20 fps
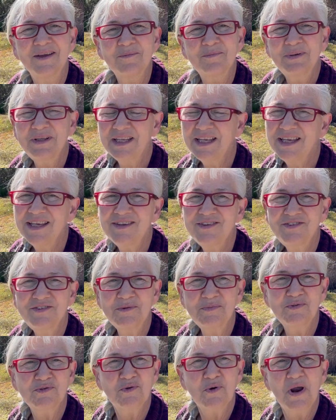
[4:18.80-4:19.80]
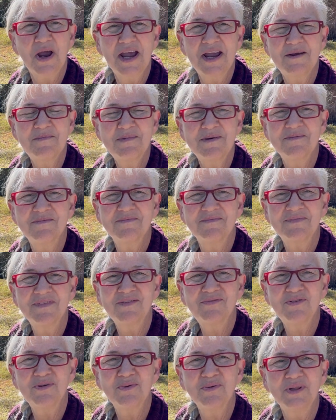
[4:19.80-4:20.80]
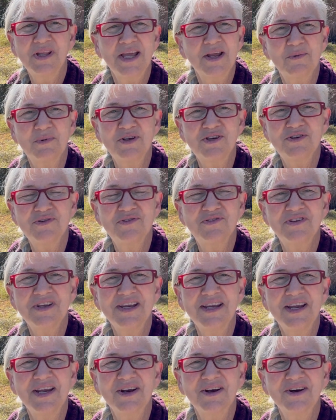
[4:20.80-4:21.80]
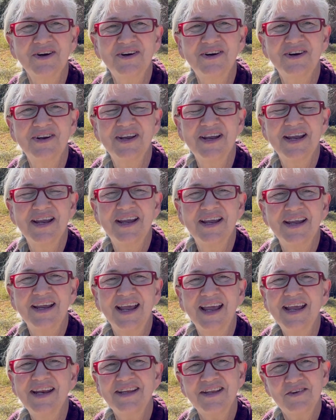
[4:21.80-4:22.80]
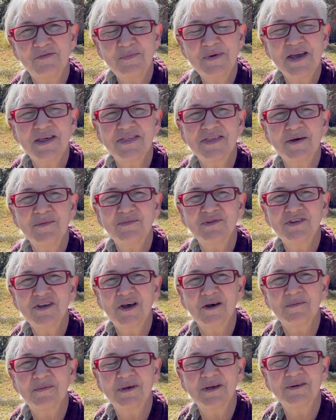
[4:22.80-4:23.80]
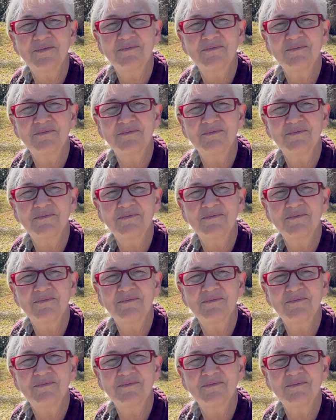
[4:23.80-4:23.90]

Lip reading: Please subscribe if you like what you see here, and give me a thumbs up.